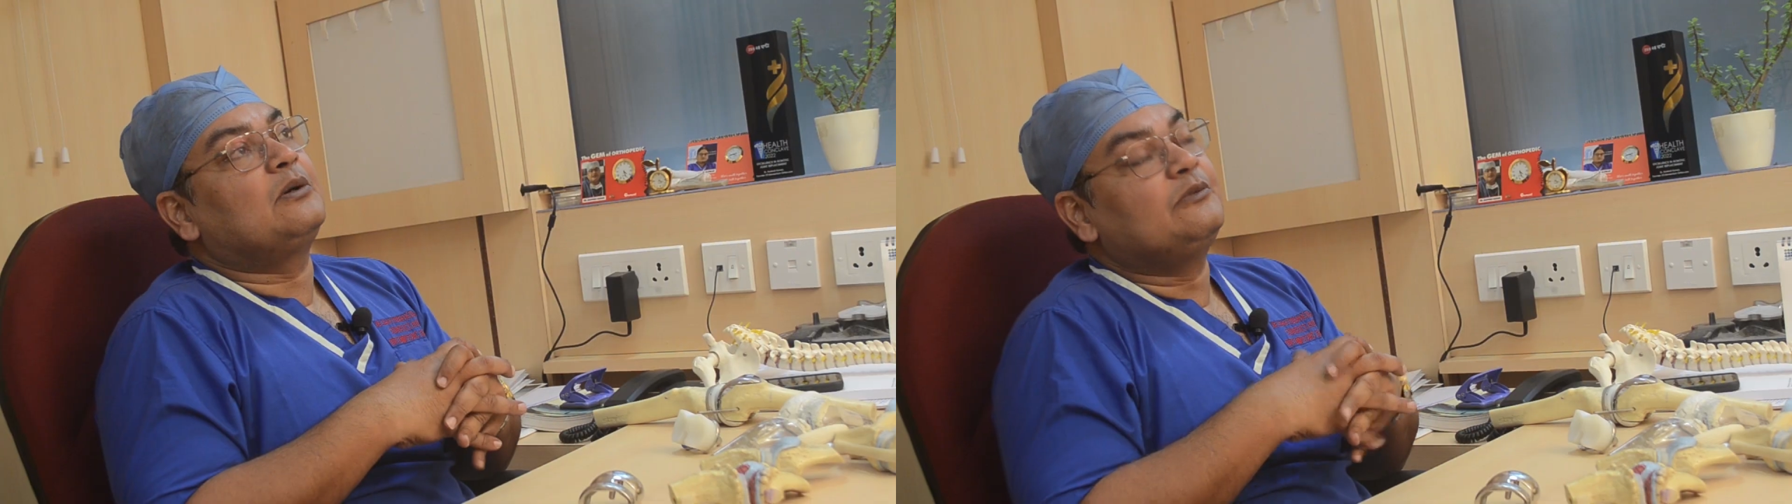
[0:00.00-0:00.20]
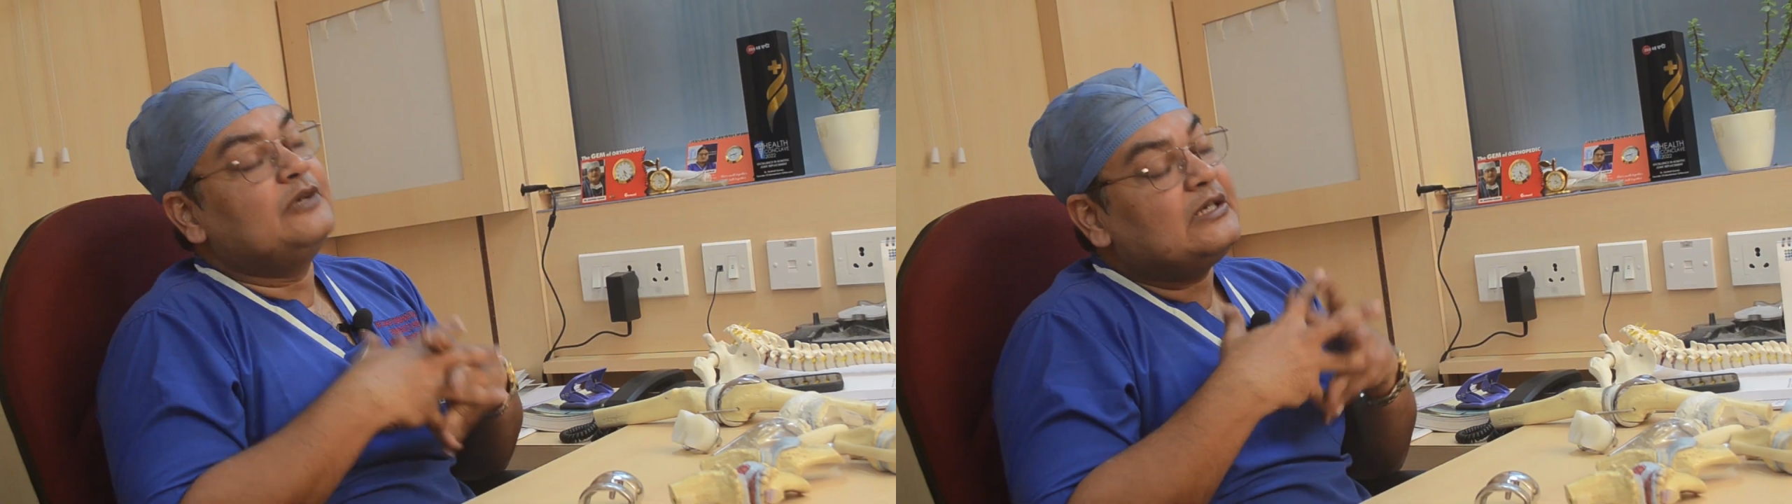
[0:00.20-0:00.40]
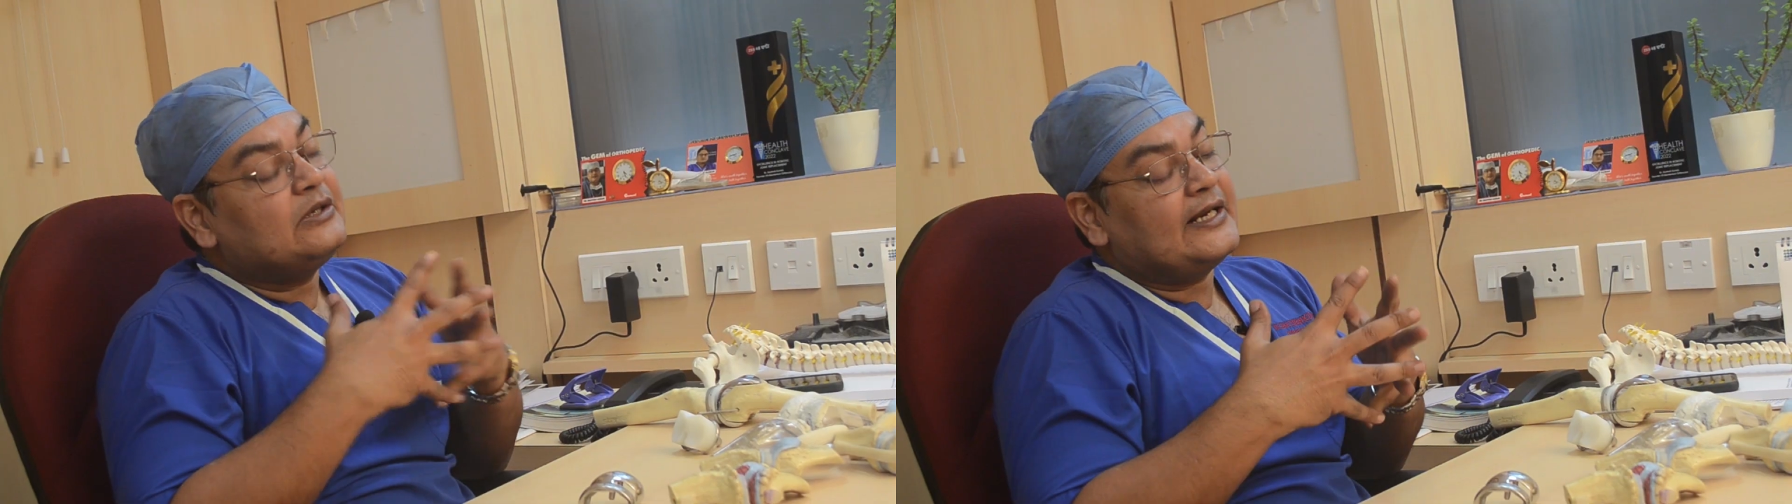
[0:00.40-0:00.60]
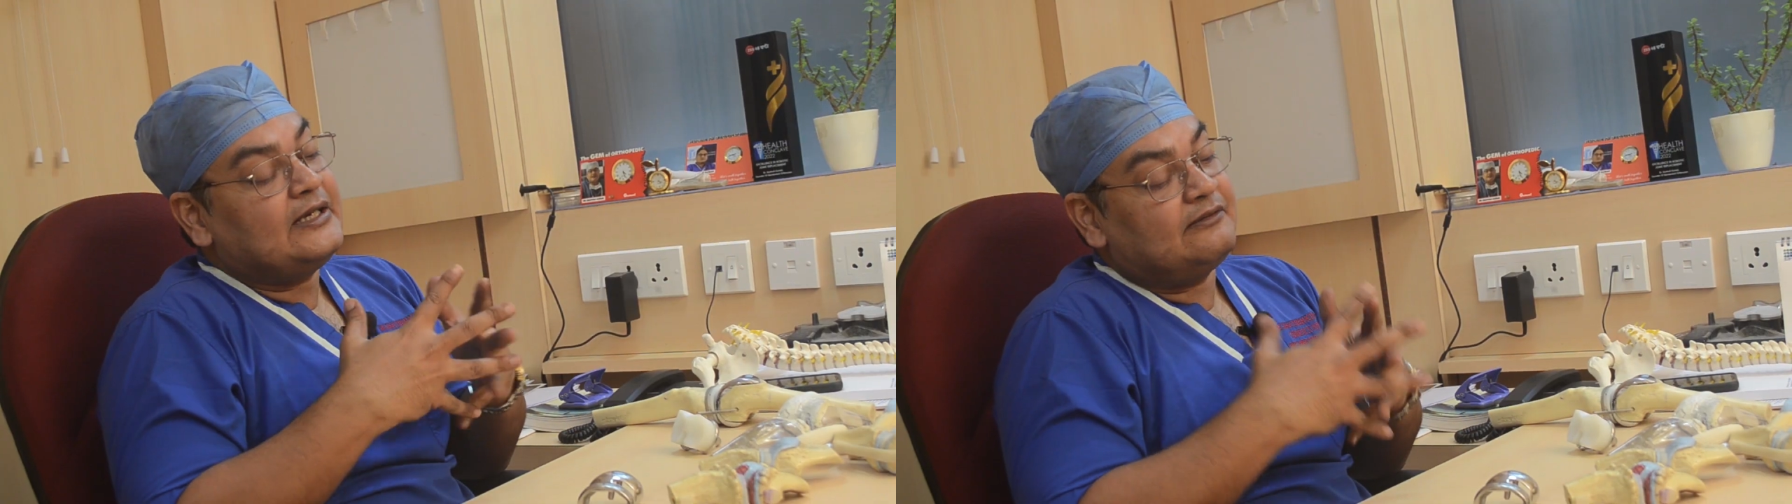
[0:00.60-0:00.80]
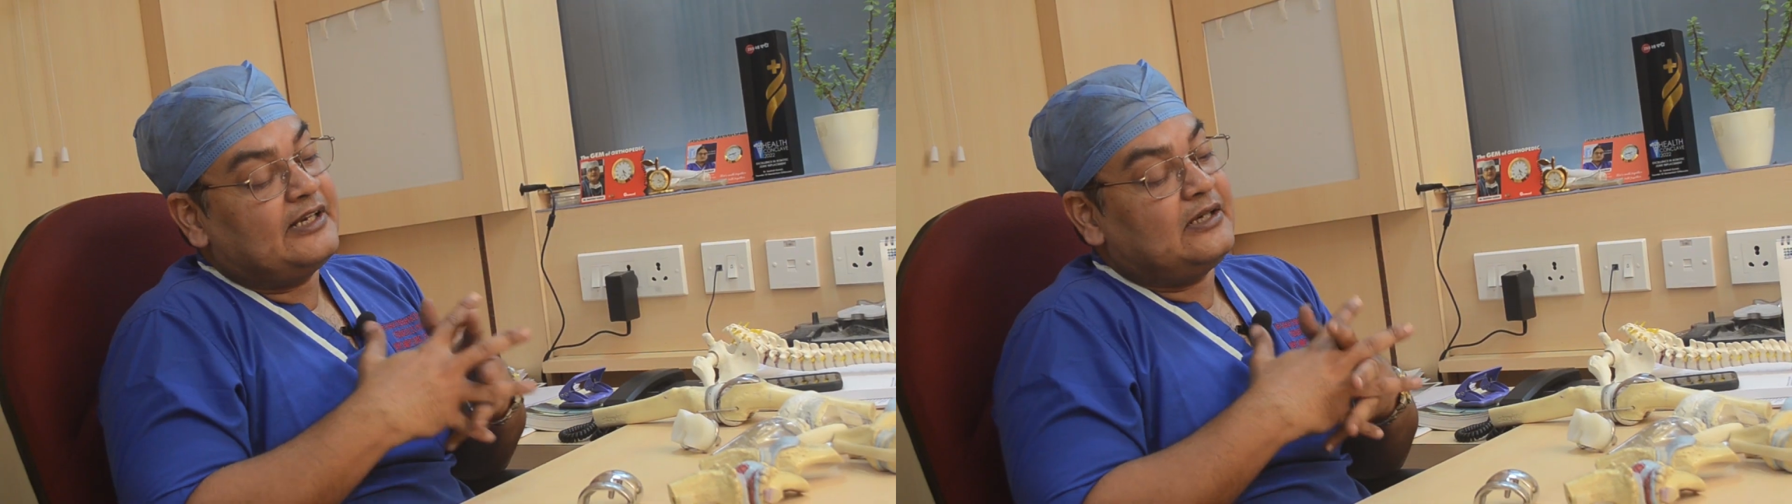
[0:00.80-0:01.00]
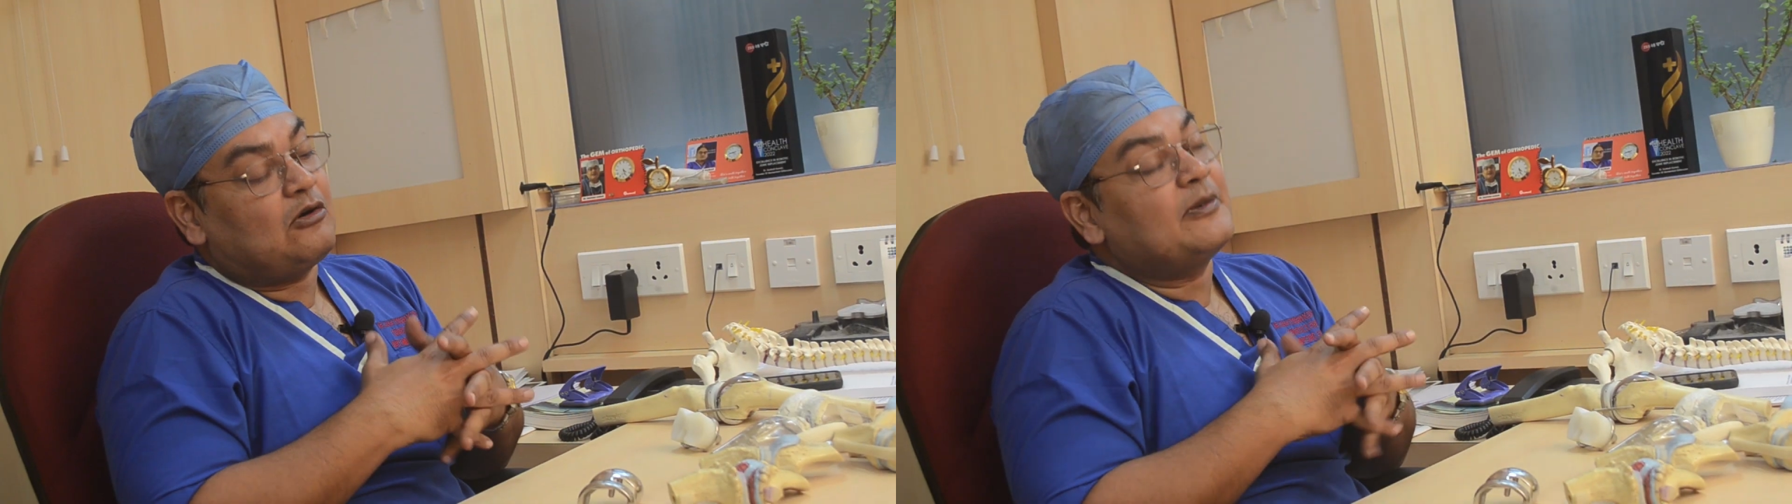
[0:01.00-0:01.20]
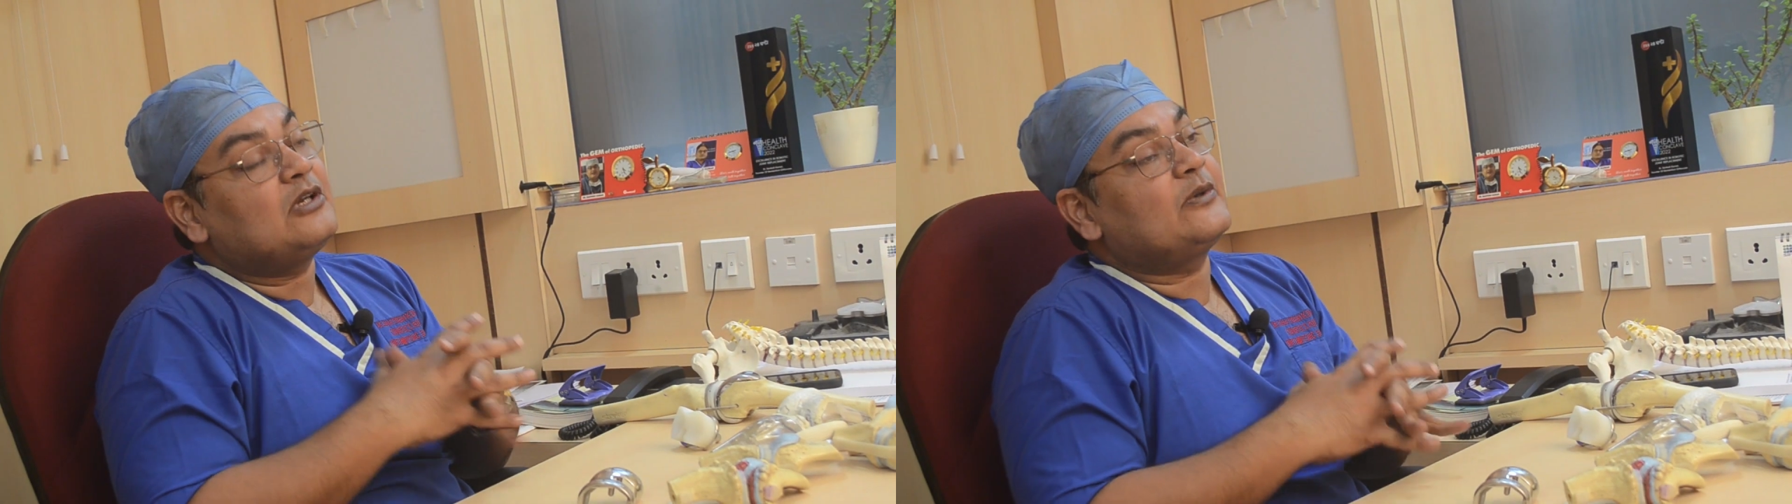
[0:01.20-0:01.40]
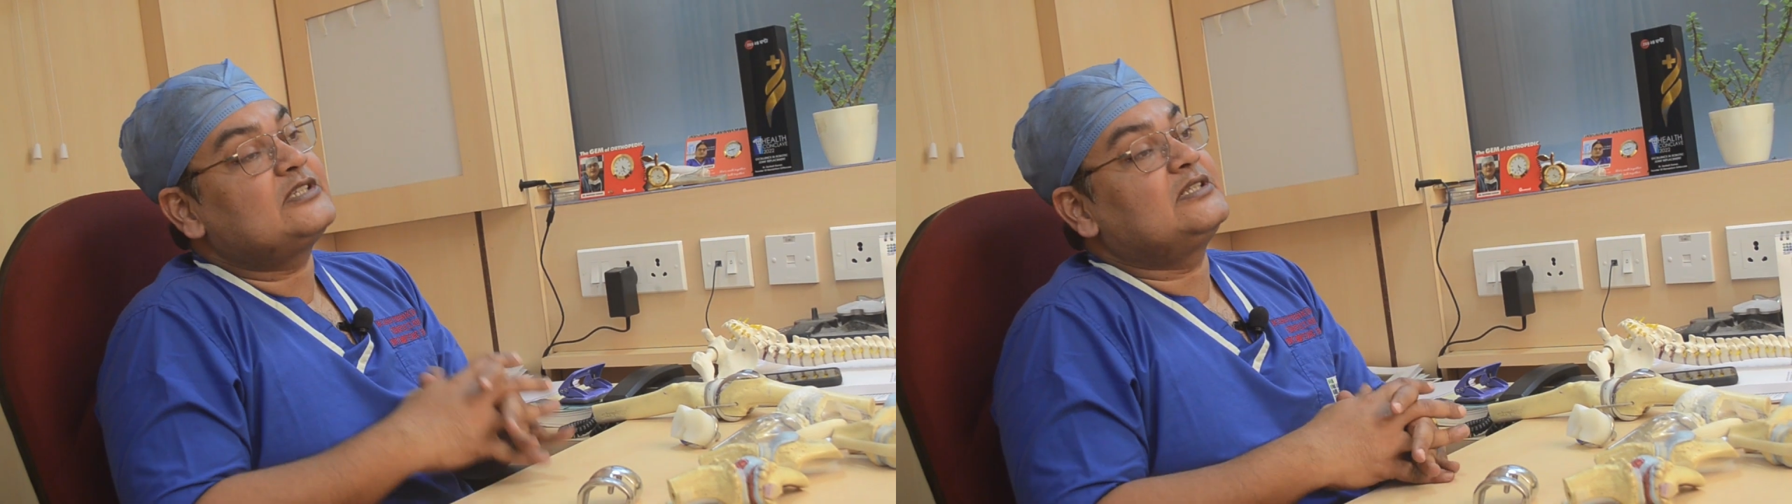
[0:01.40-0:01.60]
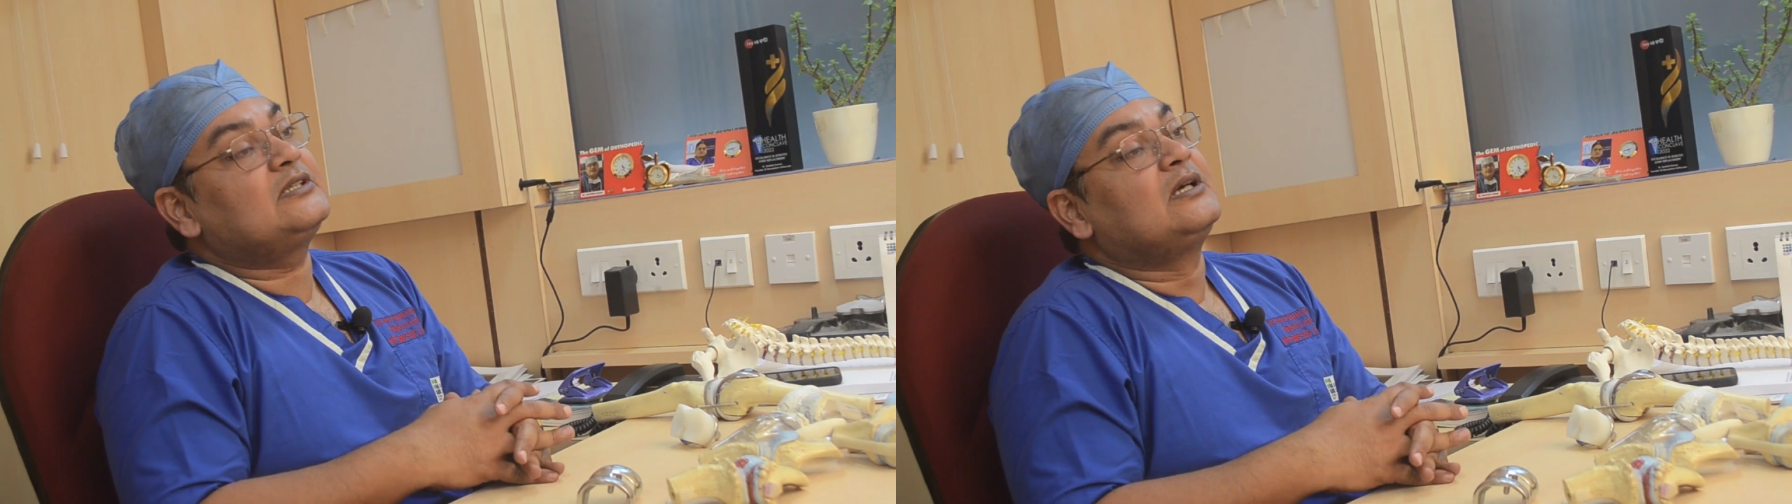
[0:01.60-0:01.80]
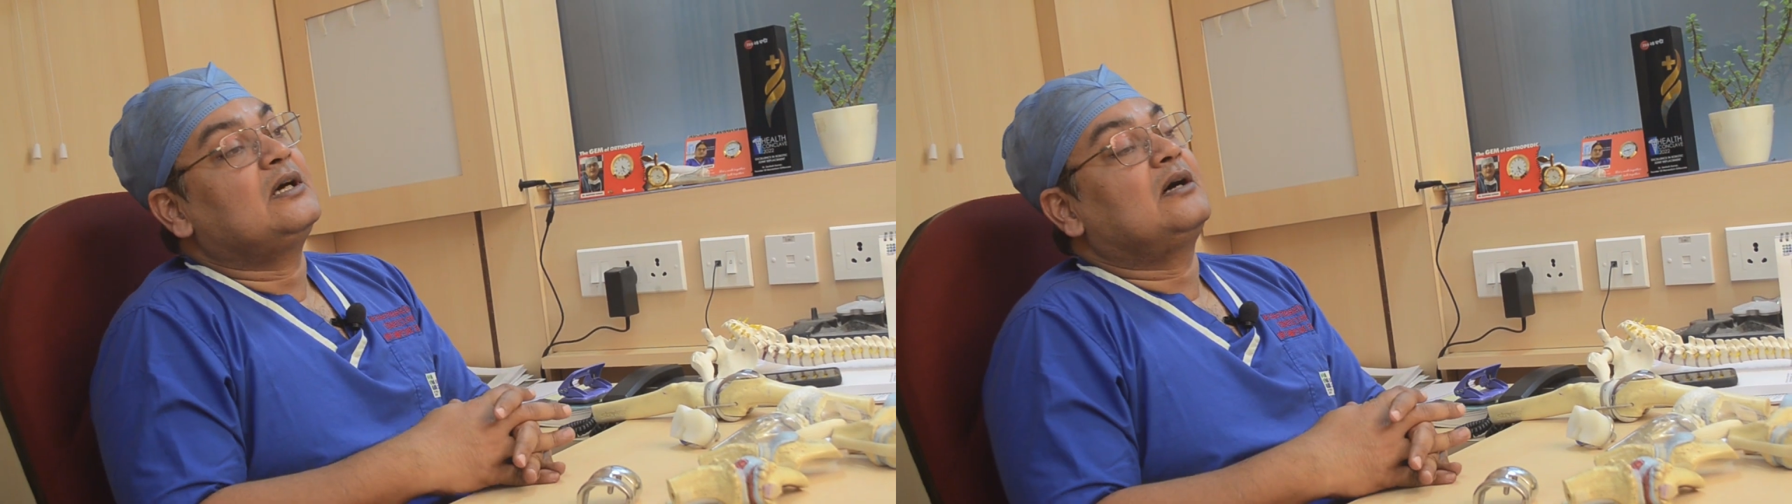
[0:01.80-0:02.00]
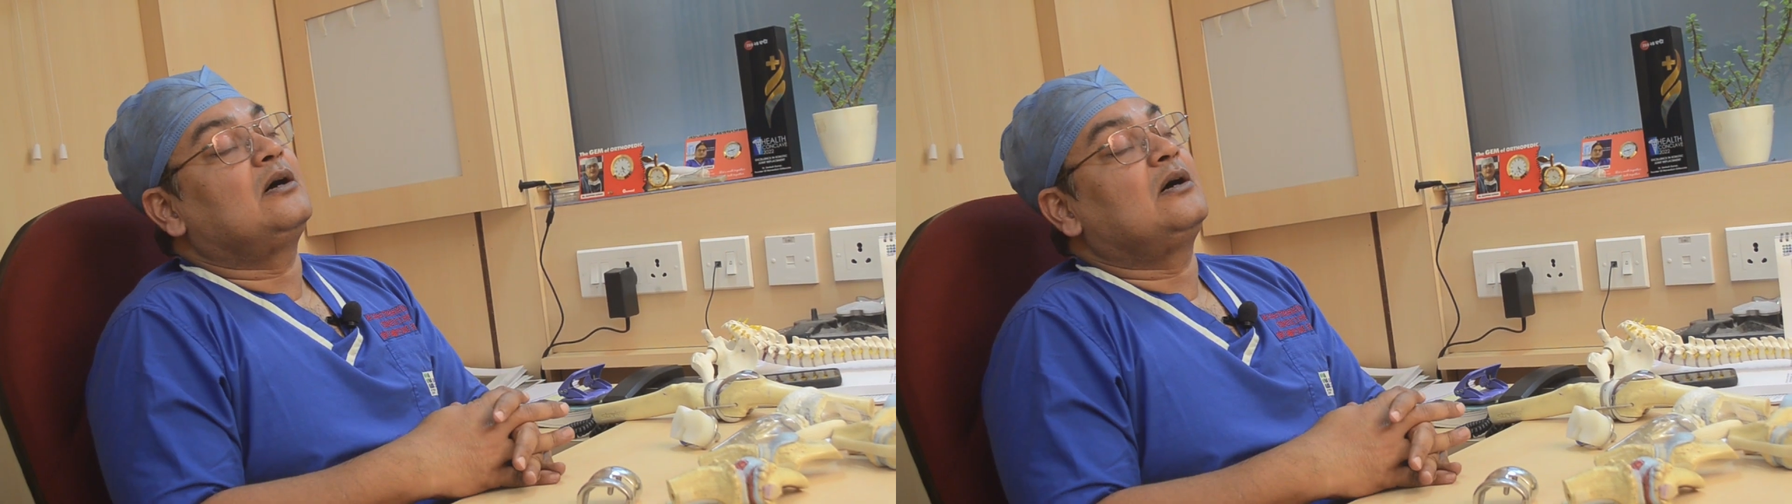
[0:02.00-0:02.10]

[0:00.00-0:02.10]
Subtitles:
We get a very common question,